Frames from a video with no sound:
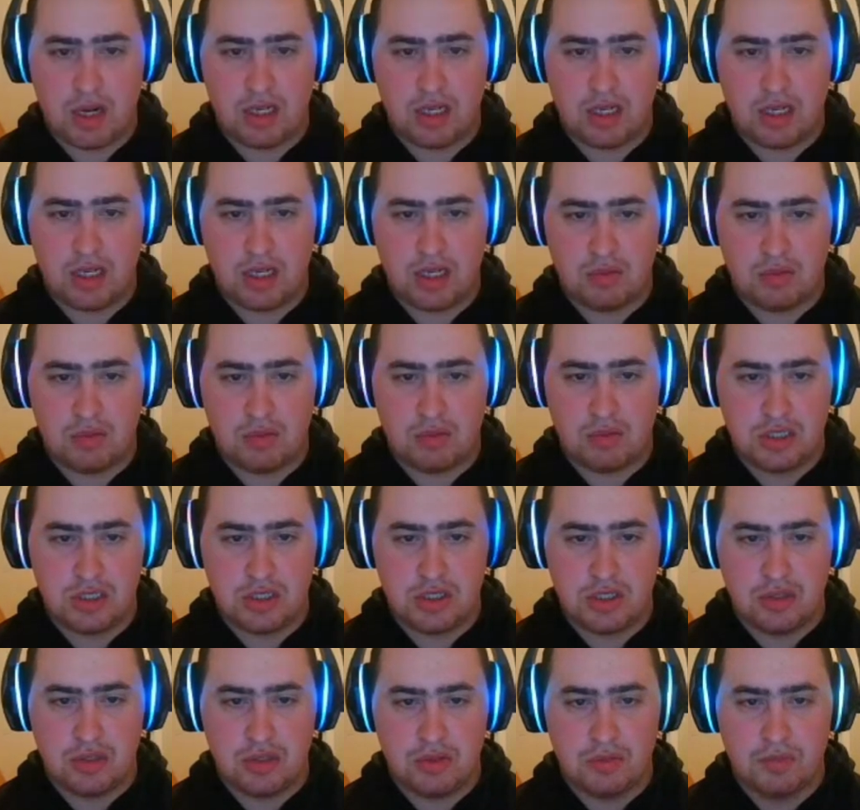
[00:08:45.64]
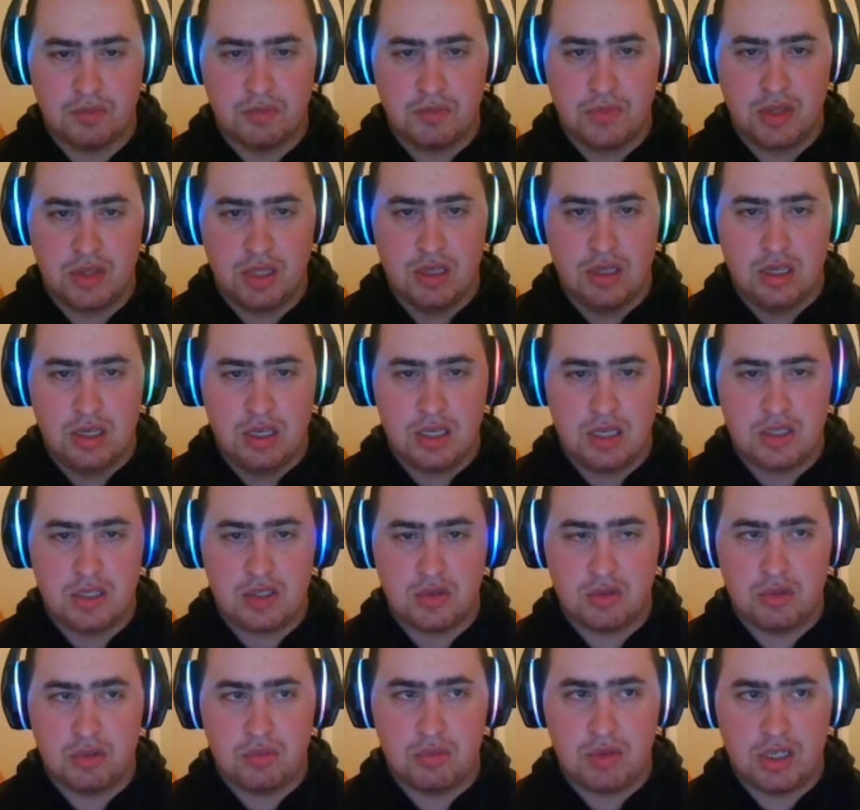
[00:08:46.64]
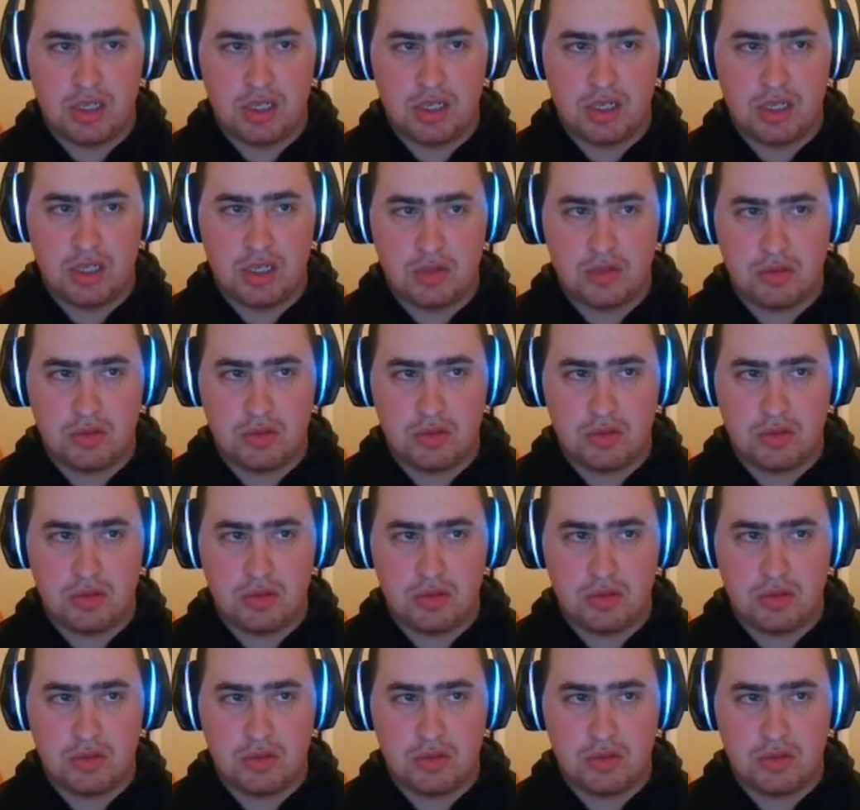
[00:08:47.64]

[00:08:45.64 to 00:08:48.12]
he's only running 2. He's only running 2